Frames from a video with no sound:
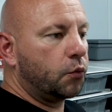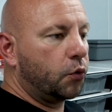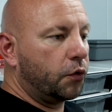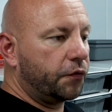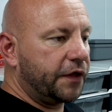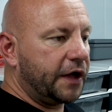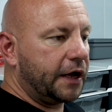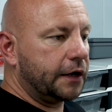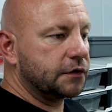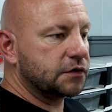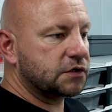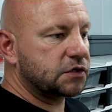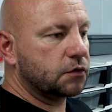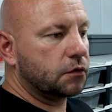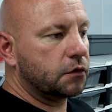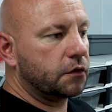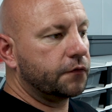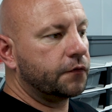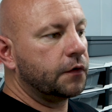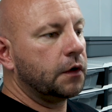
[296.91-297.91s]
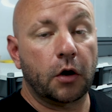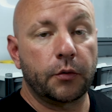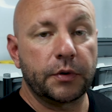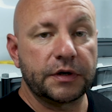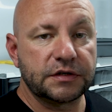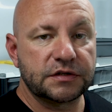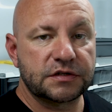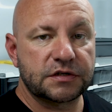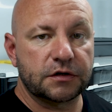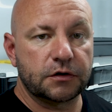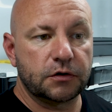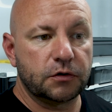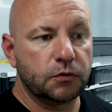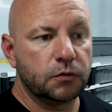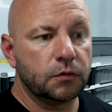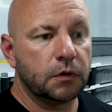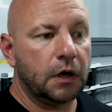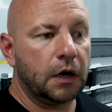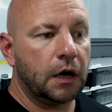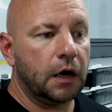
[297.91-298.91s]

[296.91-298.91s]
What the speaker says: will then sort of go into